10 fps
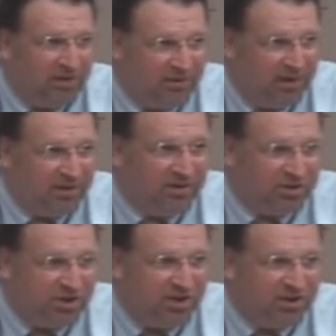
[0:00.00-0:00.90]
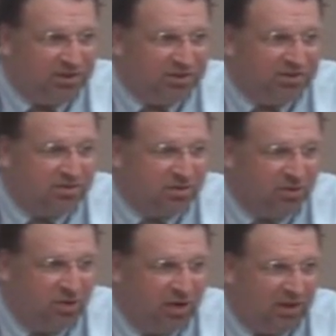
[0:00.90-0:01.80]
then the changes to the
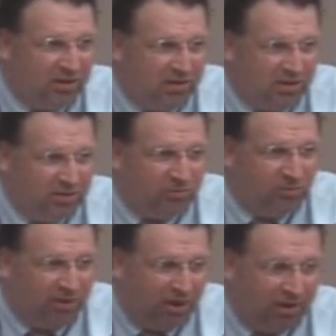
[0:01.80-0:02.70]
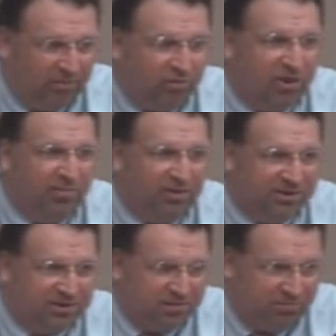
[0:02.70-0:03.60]
law regarding
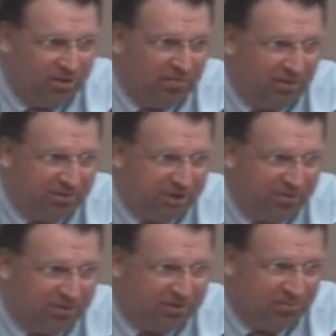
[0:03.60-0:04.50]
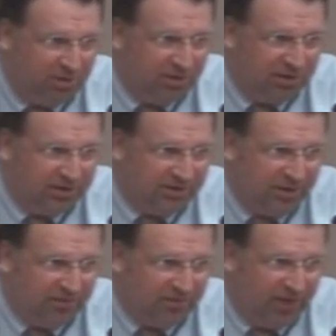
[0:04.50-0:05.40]
prohibited subjects to bargaining
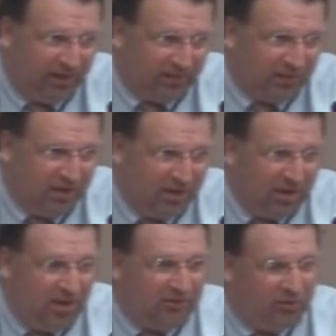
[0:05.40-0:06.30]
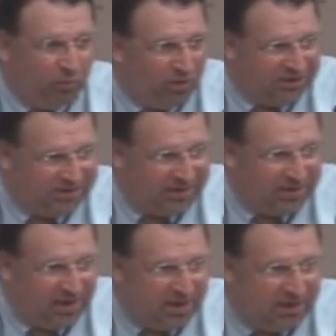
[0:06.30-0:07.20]
take effect. So once that
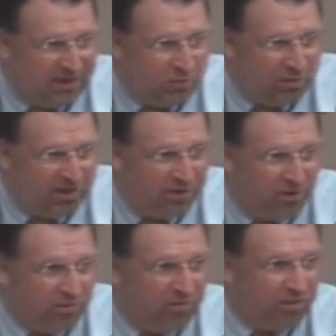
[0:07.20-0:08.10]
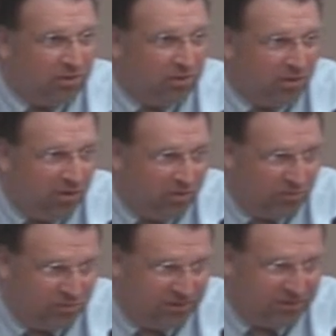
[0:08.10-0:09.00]
90-day window
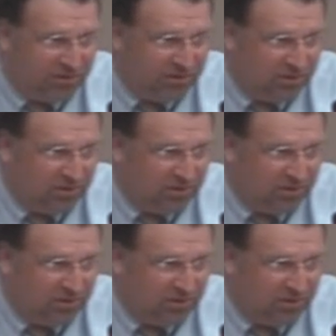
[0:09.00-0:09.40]
closed,